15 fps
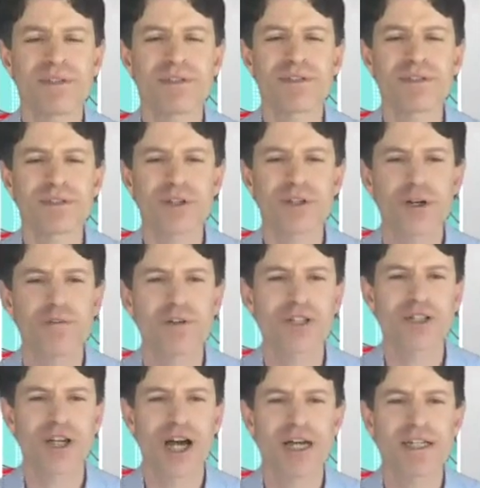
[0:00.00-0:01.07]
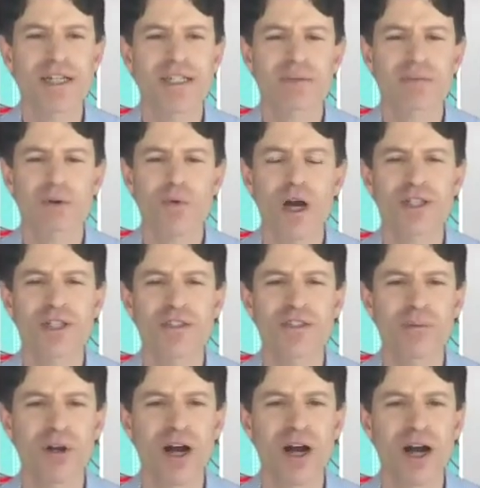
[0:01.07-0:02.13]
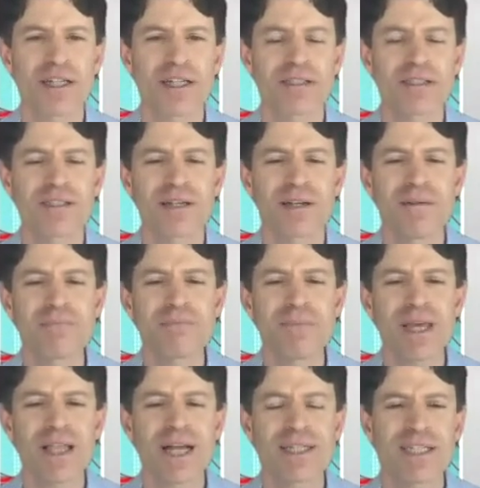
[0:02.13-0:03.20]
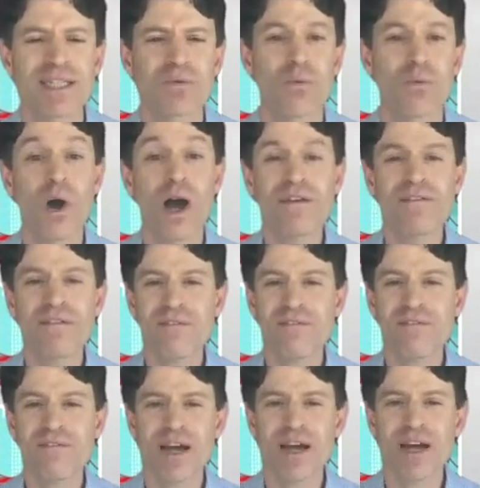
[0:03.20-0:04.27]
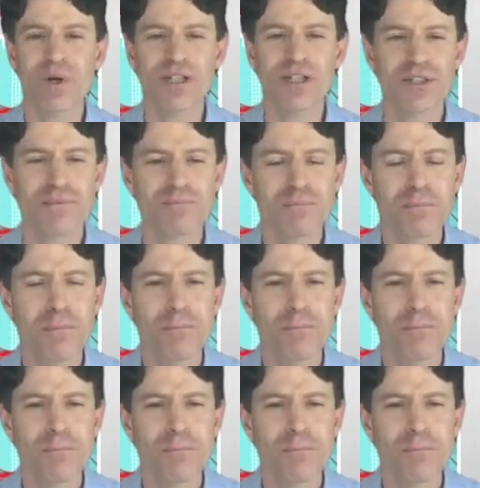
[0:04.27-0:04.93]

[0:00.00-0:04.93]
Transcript: turning over to Sean to get some questions from our audience, I'd like to ask one final question.